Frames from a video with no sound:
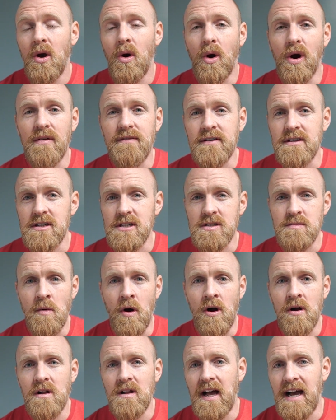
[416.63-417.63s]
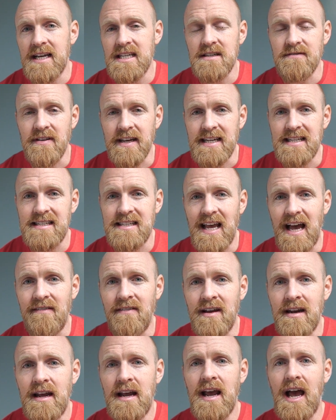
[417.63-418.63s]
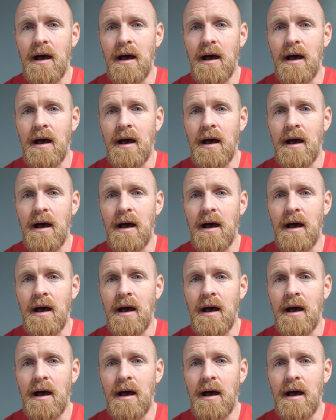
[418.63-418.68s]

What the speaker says: or if it's a small class of like 7,